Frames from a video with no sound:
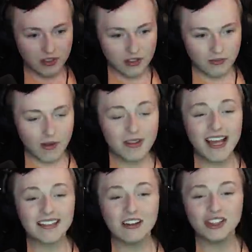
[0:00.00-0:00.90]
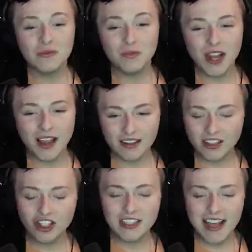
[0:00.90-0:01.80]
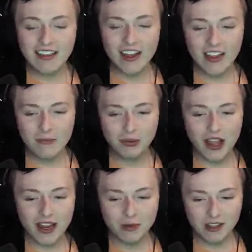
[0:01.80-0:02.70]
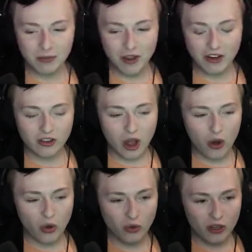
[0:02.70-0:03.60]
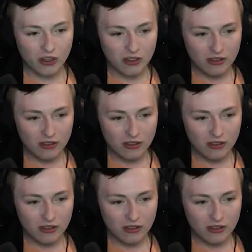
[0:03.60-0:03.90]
Maybe that's how she played. She said that they played, but they played alone.